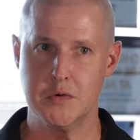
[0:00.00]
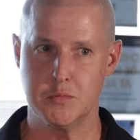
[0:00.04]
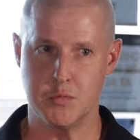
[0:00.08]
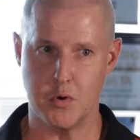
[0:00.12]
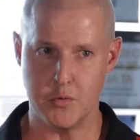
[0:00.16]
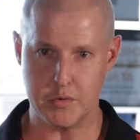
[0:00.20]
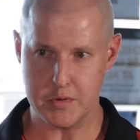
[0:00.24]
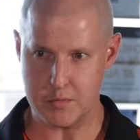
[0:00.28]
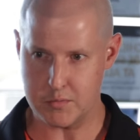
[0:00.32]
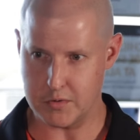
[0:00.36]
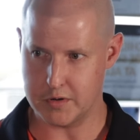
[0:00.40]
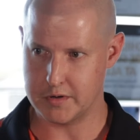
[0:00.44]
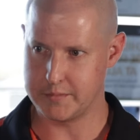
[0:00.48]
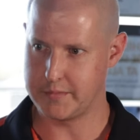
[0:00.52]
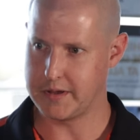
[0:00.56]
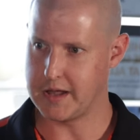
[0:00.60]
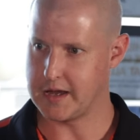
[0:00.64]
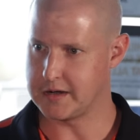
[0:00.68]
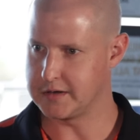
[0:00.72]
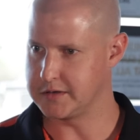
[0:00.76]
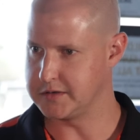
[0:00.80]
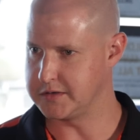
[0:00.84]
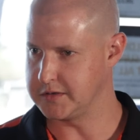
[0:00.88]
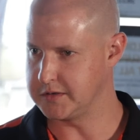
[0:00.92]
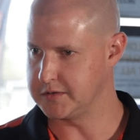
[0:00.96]
what we want to be
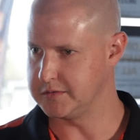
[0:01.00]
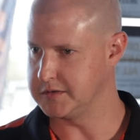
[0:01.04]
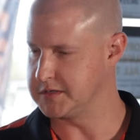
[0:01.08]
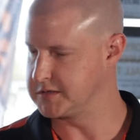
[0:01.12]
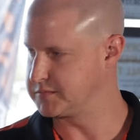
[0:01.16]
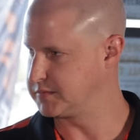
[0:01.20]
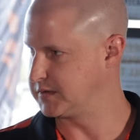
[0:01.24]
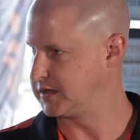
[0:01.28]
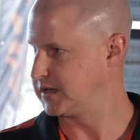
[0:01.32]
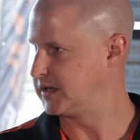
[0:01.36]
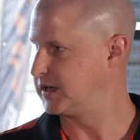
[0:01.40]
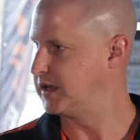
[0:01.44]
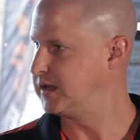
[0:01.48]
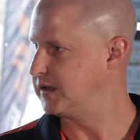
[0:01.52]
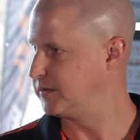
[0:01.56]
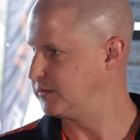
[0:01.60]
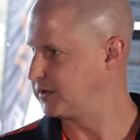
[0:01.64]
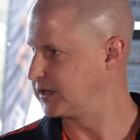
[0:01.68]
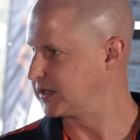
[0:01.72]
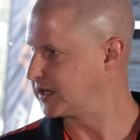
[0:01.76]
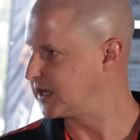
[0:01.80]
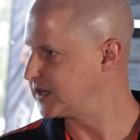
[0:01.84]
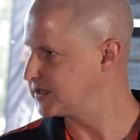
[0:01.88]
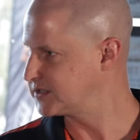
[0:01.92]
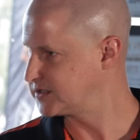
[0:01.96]
able to do is when
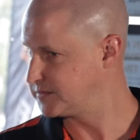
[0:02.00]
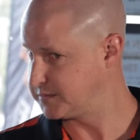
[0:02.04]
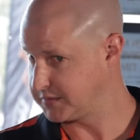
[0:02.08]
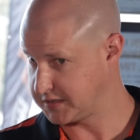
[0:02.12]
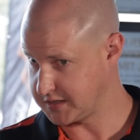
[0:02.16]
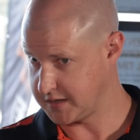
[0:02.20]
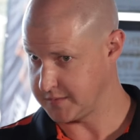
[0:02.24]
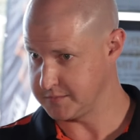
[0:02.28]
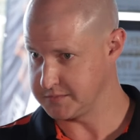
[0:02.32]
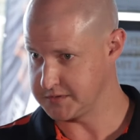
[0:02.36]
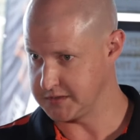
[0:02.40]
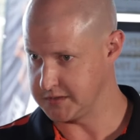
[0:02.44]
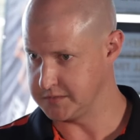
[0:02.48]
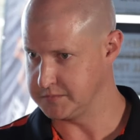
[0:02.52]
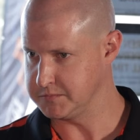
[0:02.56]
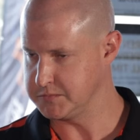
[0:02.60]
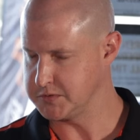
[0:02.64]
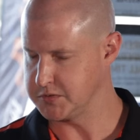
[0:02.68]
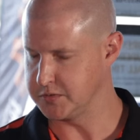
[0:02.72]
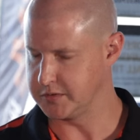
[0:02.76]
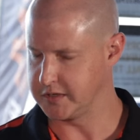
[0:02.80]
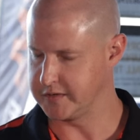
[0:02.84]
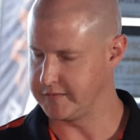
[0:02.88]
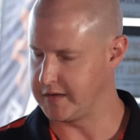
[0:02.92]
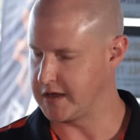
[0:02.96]
a customer comes
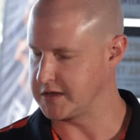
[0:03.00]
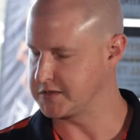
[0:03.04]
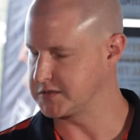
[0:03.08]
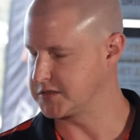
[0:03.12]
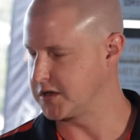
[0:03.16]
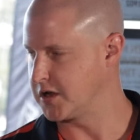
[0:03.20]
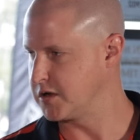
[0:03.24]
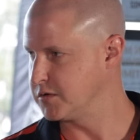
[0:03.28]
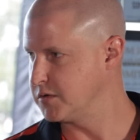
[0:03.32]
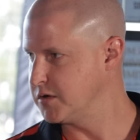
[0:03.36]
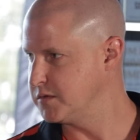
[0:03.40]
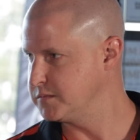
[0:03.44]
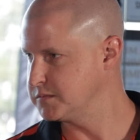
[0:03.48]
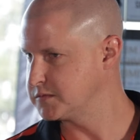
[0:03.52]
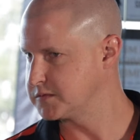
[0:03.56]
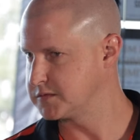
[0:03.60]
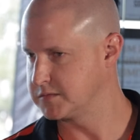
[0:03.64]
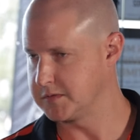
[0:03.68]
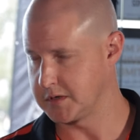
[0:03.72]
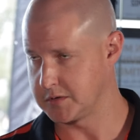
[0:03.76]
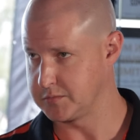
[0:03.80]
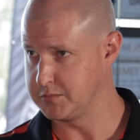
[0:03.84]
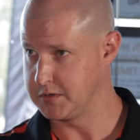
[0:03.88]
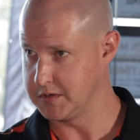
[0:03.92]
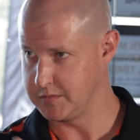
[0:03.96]
into one of our showrooms,
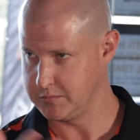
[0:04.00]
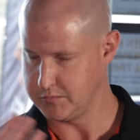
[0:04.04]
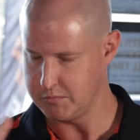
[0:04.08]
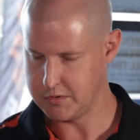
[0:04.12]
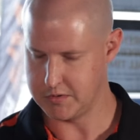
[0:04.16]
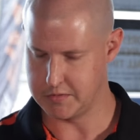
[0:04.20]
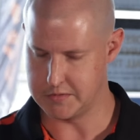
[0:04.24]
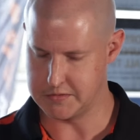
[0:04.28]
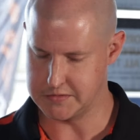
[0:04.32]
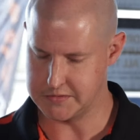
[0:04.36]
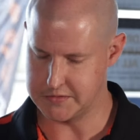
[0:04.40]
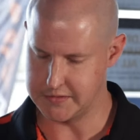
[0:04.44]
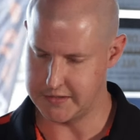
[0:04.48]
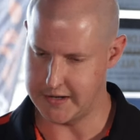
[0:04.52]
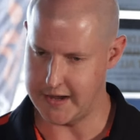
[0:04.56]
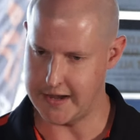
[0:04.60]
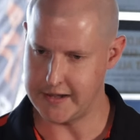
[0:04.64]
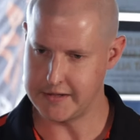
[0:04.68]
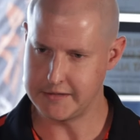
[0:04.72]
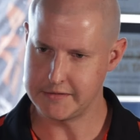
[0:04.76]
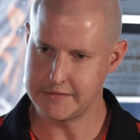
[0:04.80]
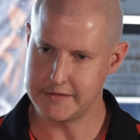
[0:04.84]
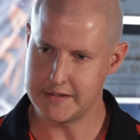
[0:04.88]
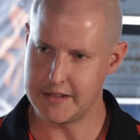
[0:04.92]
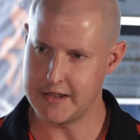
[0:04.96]
like we're in
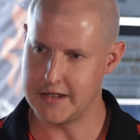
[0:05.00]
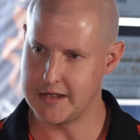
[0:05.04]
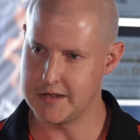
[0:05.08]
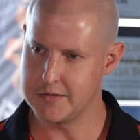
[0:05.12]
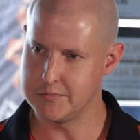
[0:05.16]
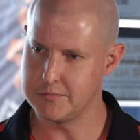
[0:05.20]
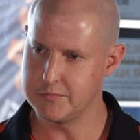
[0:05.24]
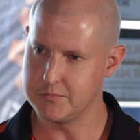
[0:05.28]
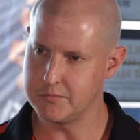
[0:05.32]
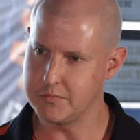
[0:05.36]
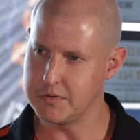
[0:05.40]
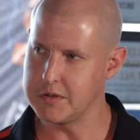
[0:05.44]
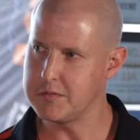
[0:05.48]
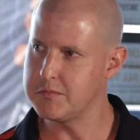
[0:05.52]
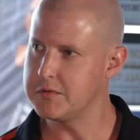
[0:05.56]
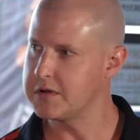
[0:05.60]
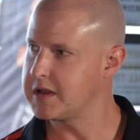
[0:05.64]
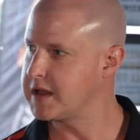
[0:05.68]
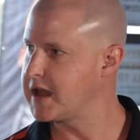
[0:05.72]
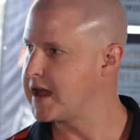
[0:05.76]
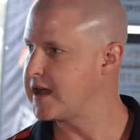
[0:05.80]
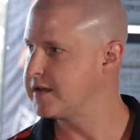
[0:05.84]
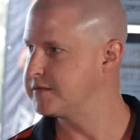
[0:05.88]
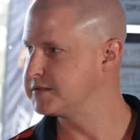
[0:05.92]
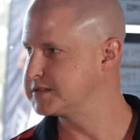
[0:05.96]
today, we
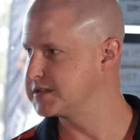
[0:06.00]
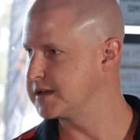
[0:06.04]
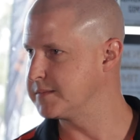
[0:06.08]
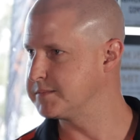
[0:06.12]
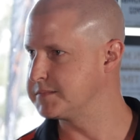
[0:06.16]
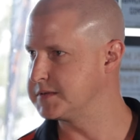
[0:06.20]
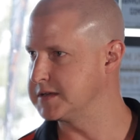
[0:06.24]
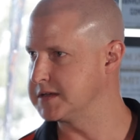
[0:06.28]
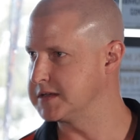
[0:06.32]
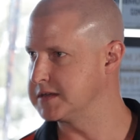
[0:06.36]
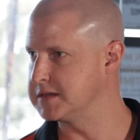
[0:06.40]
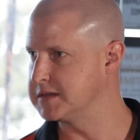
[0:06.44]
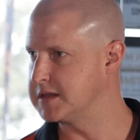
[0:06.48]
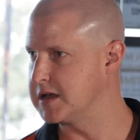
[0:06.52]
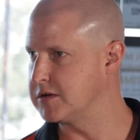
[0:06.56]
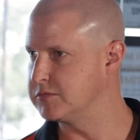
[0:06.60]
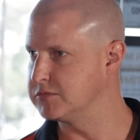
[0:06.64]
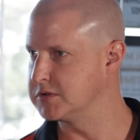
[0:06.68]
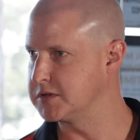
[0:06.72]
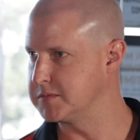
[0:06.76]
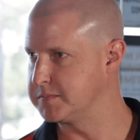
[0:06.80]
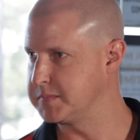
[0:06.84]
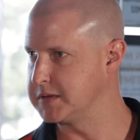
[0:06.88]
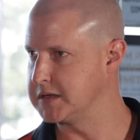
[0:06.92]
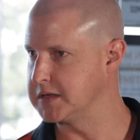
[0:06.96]
want to have something that
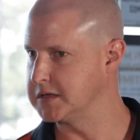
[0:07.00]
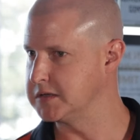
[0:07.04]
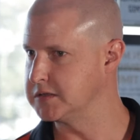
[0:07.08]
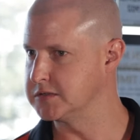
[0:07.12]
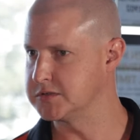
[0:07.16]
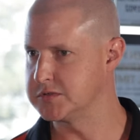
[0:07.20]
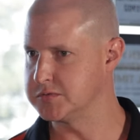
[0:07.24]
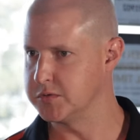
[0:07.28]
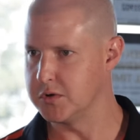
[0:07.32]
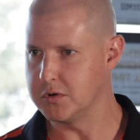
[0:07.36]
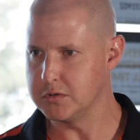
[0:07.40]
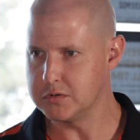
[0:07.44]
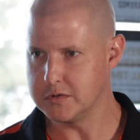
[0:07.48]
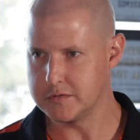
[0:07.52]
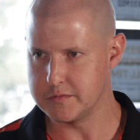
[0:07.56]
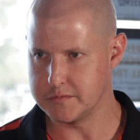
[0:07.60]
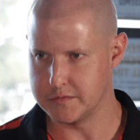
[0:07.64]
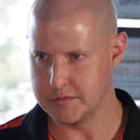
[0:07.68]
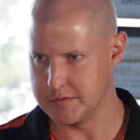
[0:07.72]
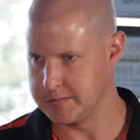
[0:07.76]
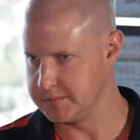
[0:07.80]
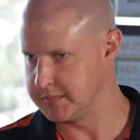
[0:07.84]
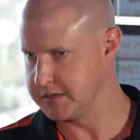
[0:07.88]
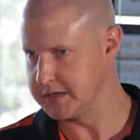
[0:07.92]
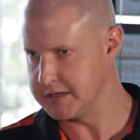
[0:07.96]
would appeal to all of
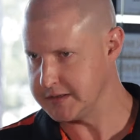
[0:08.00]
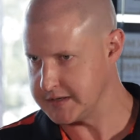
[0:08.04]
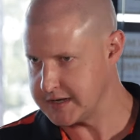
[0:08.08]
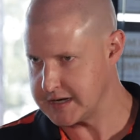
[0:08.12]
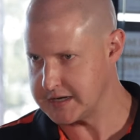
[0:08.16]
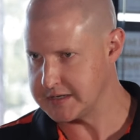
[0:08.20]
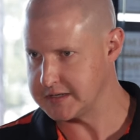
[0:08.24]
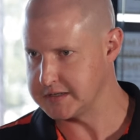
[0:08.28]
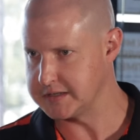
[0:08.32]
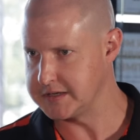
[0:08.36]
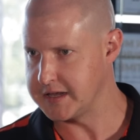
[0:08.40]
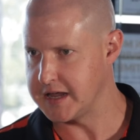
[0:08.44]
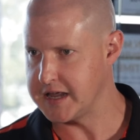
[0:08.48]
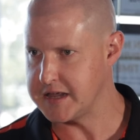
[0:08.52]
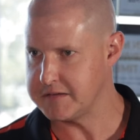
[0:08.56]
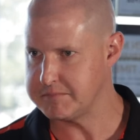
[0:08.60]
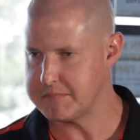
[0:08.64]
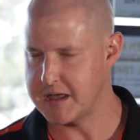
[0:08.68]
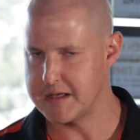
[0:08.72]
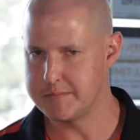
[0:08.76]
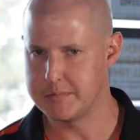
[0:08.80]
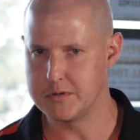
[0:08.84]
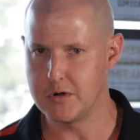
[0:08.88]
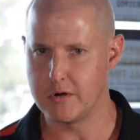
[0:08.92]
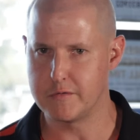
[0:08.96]
them. And at the end of the day,
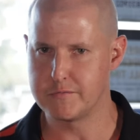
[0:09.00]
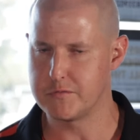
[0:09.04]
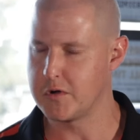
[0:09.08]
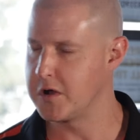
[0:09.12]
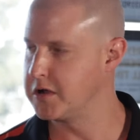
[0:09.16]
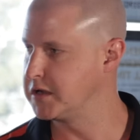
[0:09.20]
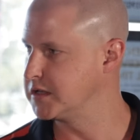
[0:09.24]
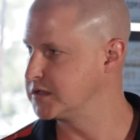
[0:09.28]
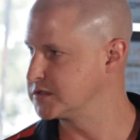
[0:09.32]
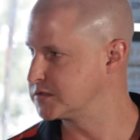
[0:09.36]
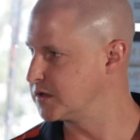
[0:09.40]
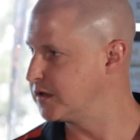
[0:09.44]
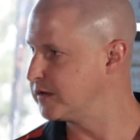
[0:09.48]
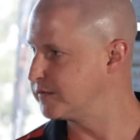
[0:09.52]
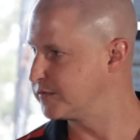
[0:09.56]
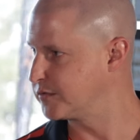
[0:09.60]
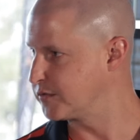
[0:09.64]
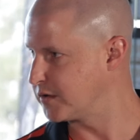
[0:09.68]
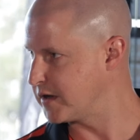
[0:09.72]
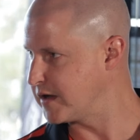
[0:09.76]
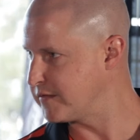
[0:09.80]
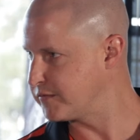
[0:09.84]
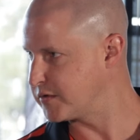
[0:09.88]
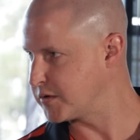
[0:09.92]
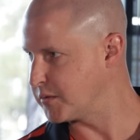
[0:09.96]
maybe off-roading's not
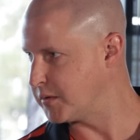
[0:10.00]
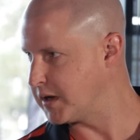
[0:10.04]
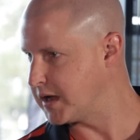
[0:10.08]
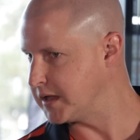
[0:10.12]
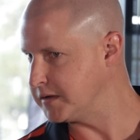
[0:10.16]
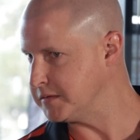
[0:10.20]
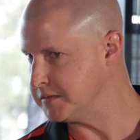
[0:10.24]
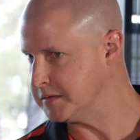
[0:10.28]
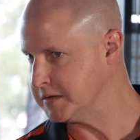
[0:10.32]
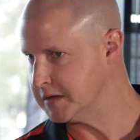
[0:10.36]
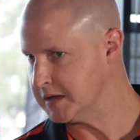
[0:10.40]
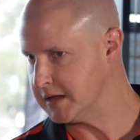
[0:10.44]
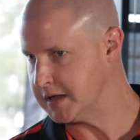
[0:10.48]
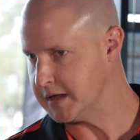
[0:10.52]
for everyone.